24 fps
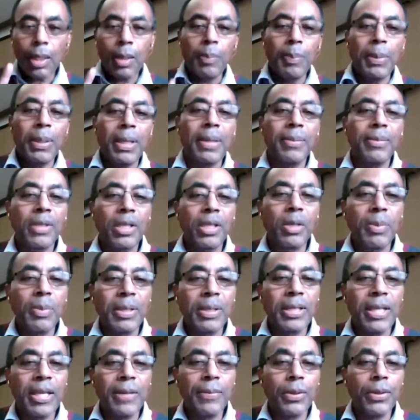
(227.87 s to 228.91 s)
It becomes a little
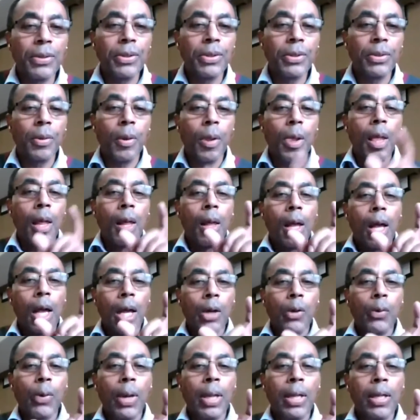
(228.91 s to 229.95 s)
bit deeper too.
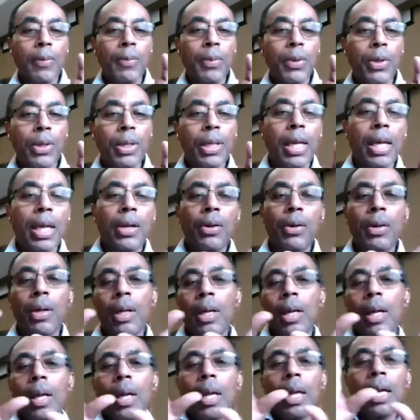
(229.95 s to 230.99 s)
A great communicator
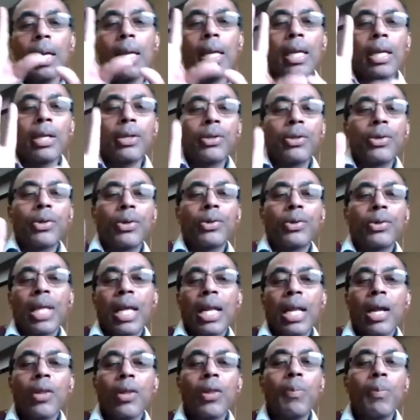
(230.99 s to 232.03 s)
enters
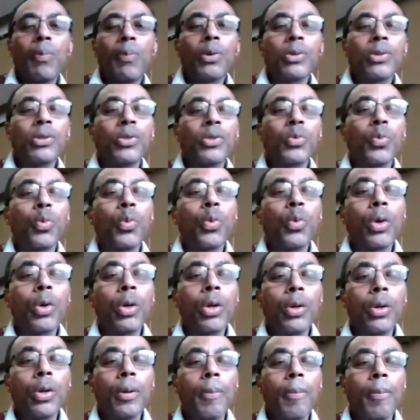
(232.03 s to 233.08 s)
that other person's
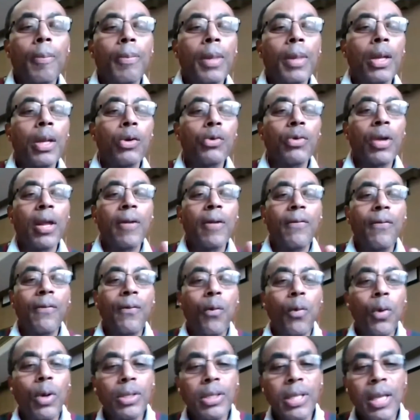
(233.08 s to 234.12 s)
world. They don't try to
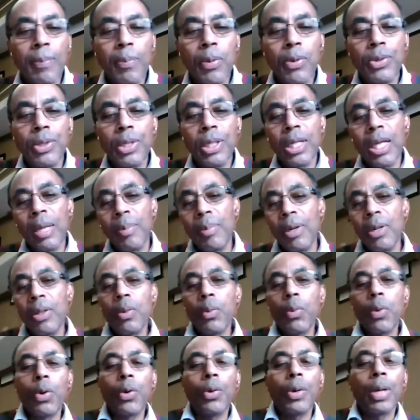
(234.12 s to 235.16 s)
force that person to come into
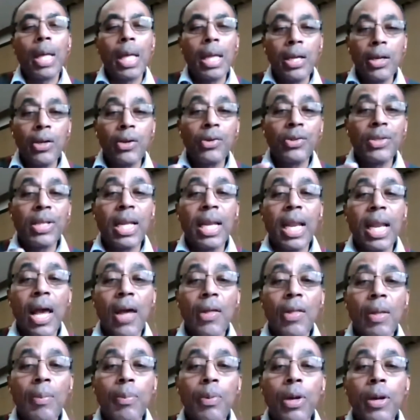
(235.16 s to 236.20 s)
the world and understand
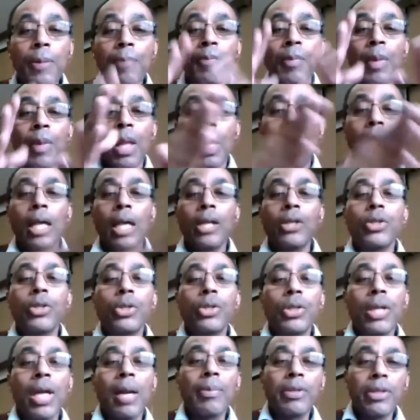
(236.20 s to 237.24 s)
how they put it. It's
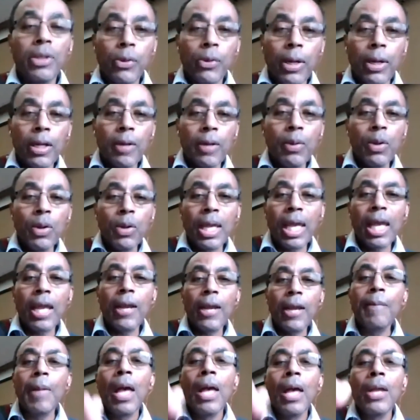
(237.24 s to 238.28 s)
your job as a great
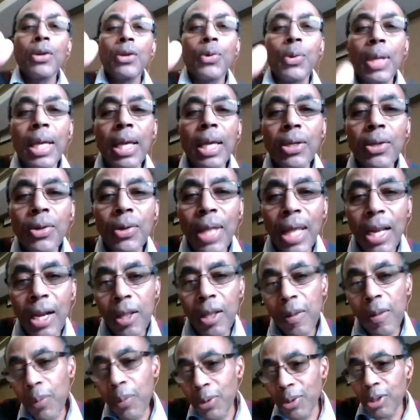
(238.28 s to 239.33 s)
communicator to enter that
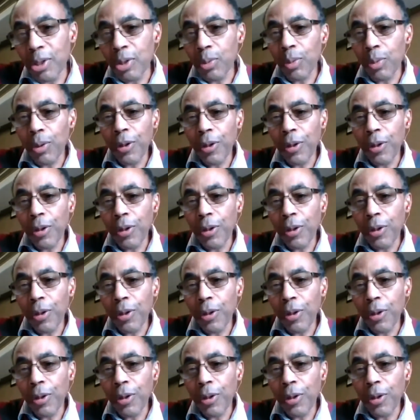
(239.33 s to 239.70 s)
other person's